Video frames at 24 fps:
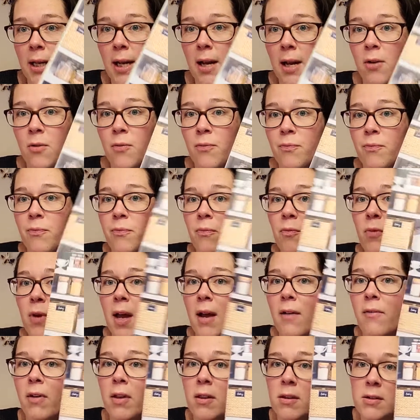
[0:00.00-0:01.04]
out, we
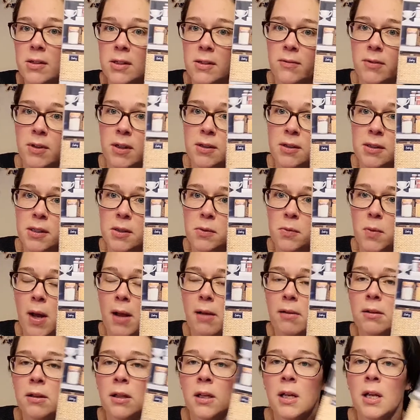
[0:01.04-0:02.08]
have others of theirs as
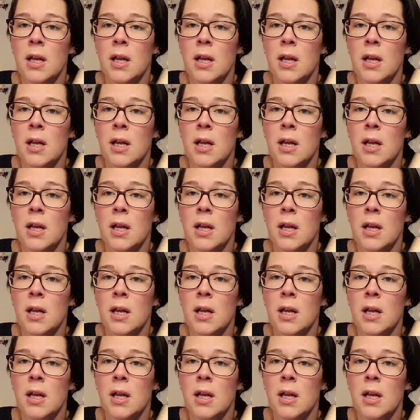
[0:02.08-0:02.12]
well.